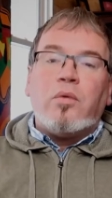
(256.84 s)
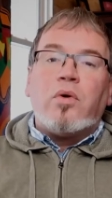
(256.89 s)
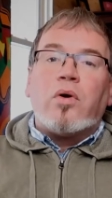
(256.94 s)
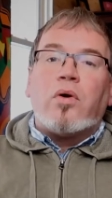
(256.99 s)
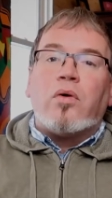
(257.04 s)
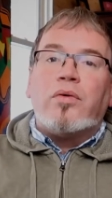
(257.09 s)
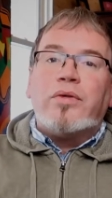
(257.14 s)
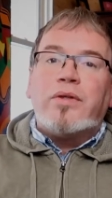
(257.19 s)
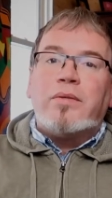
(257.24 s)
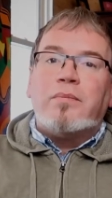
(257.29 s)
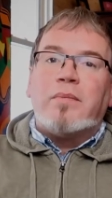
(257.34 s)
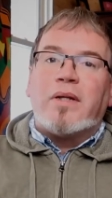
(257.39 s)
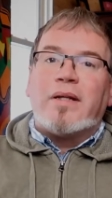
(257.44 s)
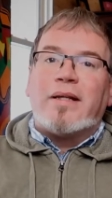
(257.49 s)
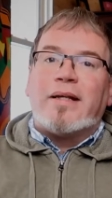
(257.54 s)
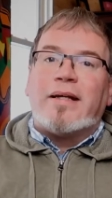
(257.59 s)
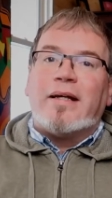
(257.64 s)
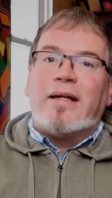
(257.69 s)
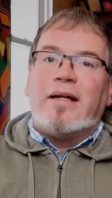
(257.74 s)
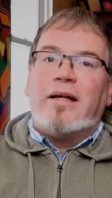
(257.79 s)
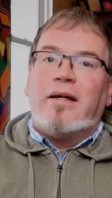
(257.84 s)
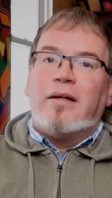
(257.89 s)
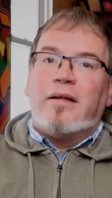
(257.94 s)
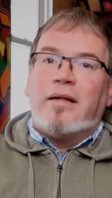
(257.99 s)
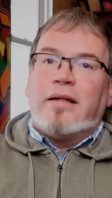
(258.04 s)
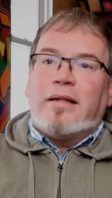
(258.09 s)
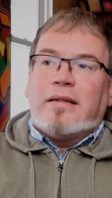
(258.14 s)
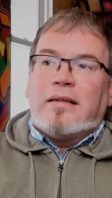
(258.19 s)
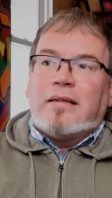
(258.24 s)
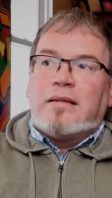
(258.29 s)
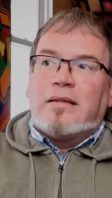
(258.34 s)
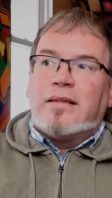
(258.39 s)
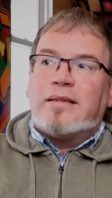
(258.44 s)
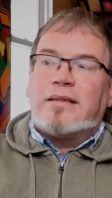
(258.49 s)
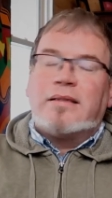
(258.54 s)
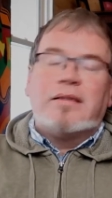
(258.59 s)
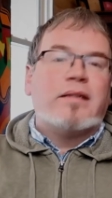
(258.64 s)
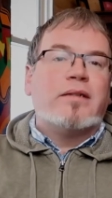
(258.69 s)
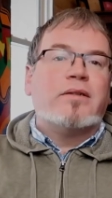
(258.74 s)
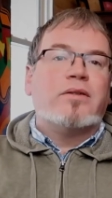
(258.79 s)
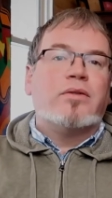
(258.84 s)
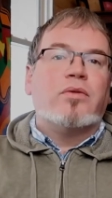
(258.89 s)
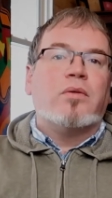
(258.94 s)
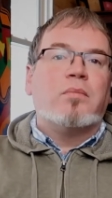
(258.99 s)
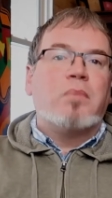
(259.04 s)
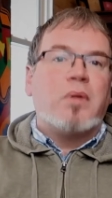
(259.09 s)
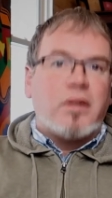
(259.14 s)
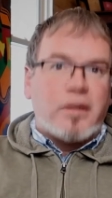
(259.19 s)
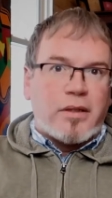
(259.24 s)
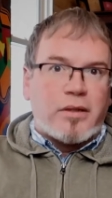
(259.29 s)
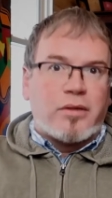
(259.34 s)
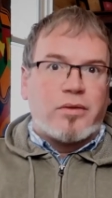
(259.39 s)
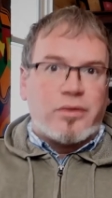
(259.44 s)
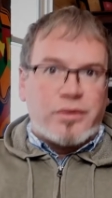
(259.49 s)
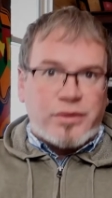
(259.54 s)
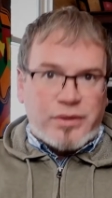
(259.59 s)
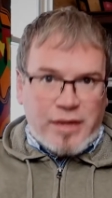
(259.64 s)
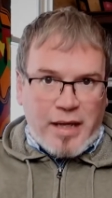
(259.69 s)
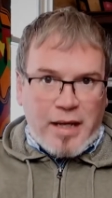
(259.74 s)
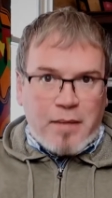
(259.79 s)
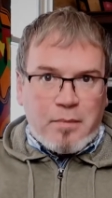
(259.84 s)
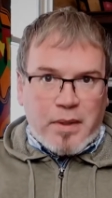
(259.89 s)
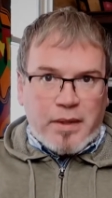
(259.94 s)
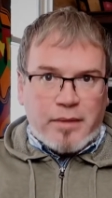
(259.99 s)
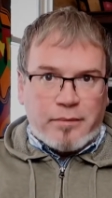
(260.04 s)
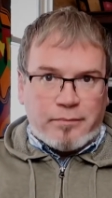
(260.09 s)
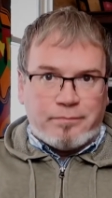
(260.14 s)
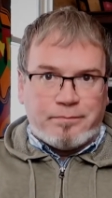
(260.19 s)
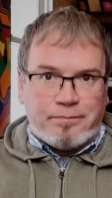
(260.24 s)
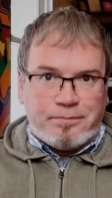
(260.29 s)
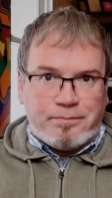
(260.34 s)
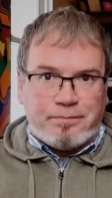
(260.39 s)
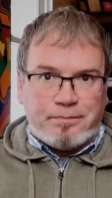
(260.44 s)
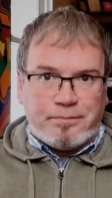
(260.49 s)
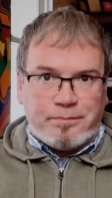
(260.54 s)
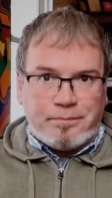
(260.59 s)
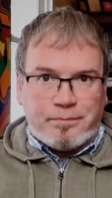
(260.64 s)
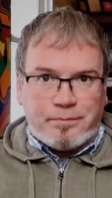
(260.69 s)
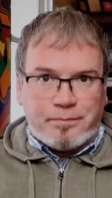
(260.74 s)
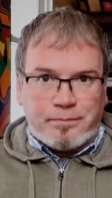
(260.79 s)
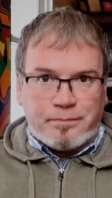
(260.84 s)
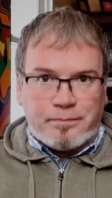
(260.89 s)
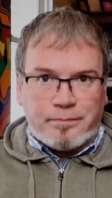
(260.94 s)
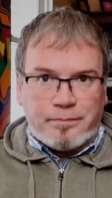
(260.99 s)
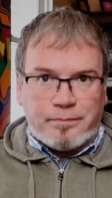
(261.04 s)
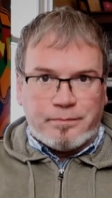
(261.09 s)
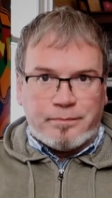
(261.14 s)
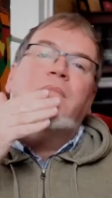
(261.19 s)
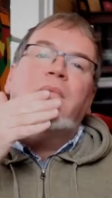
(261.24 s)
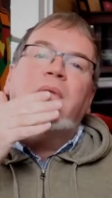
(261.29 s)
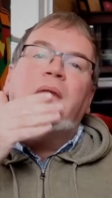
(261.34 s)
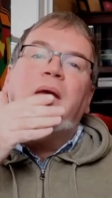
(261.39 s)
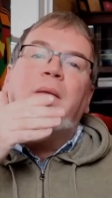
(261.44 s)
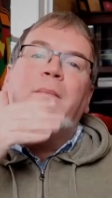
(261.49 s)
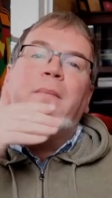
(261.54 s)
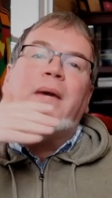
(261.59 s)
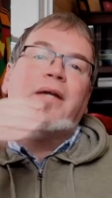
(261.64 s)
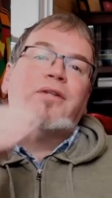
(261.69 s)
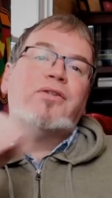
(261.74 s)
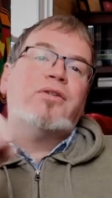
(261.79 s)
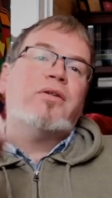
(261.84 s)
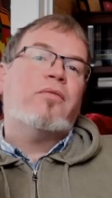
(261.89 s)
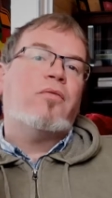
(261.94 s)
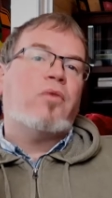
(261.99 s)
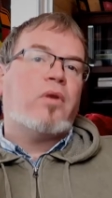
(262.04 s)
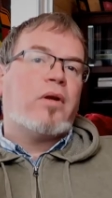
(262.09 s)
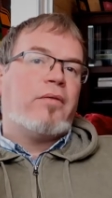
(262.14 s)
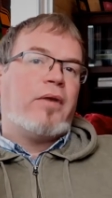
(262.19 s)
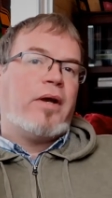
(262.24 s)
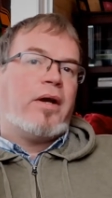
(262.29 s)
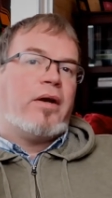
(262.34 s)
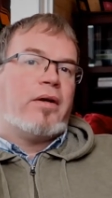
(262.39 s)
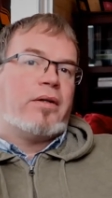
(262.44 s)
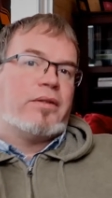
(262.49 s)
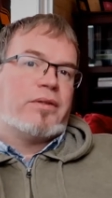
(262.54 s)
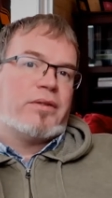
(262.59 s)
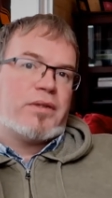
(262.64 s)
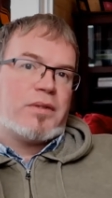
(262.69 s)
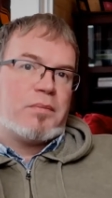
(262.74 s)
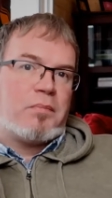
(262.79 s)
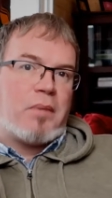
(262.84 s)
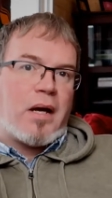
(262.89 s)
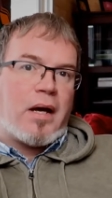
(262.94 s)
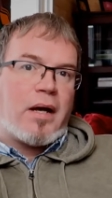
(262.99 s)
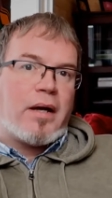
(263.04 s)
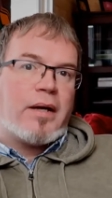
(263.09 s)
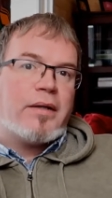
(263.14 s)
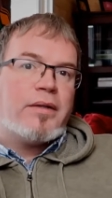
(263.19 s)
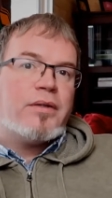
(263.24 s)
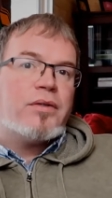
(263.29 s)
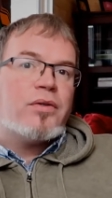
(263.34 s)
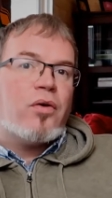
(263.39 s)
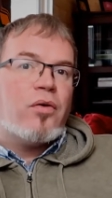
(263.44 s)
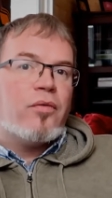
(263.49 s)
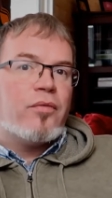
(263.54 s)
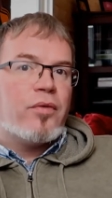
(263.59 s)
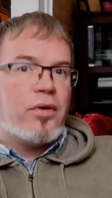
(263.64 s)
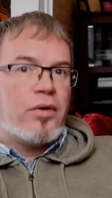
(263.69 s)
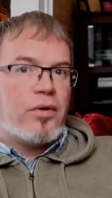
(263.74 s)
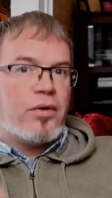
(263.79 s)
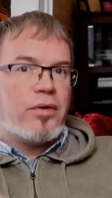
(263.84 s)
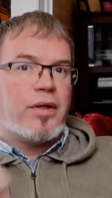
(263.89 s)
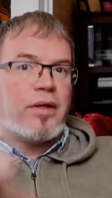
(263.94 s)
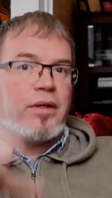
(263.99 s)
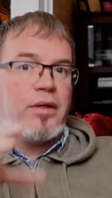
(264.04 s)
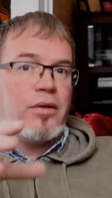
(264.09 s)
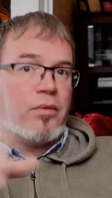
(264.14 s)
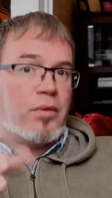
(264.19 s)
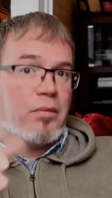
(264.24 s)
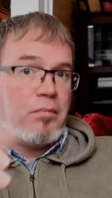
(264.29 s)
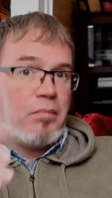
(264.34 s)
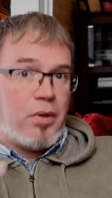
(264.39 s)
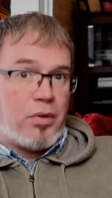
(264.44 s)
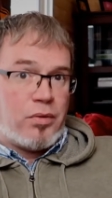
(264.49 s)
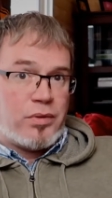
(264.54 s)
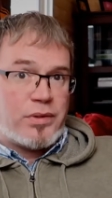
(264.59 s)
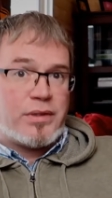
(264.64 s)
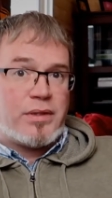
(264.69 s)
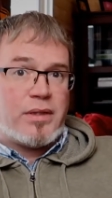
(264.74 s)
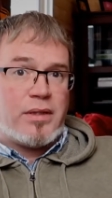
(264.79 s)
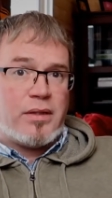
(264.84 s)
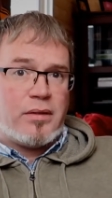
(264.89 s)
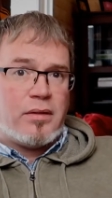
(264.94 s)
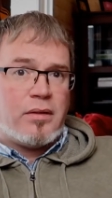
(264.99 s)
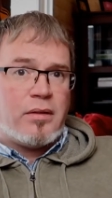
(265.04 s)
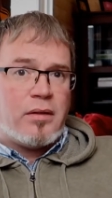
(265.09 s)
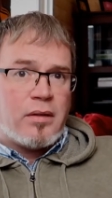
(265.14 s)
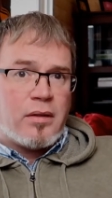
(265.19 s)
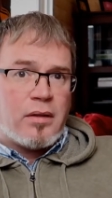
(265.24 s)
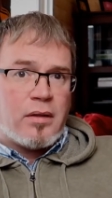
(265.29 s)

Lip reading: were ultimately listening to a political statement. Imagine if one of Herod's spies overheard that you were boasting